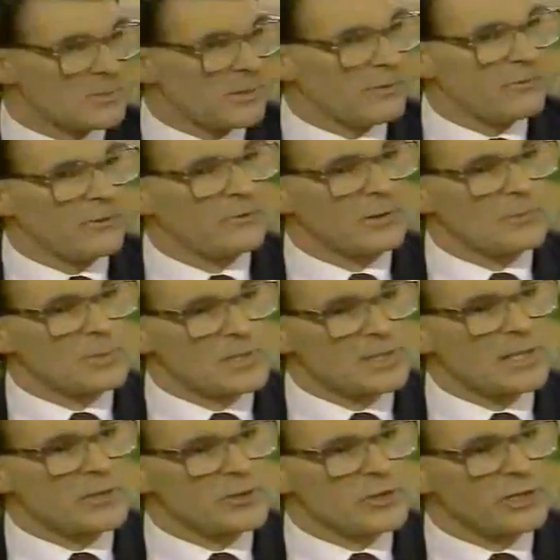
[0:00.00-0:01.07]
it's about
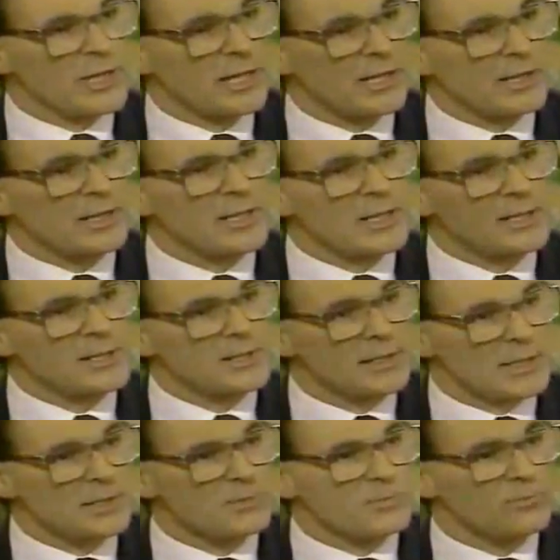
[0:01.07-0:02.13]
50% genetic, yes.
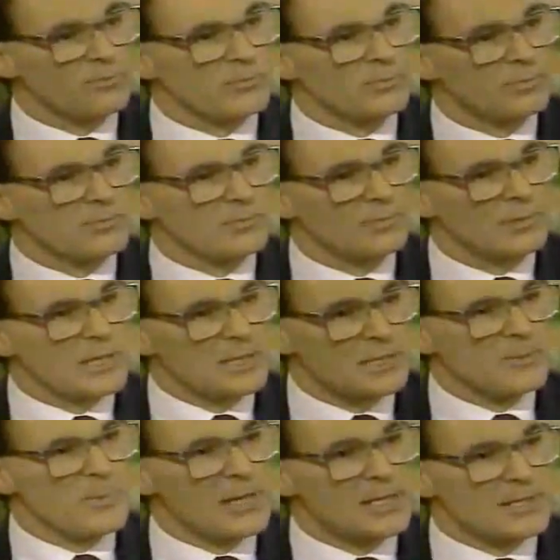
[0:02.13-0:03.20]
That's
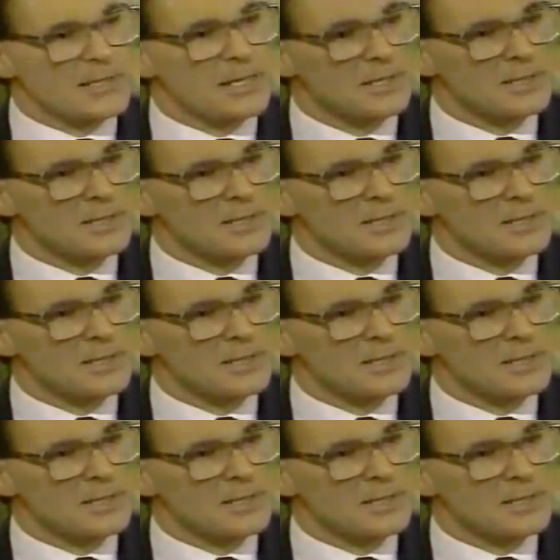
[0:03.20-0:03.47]
the best.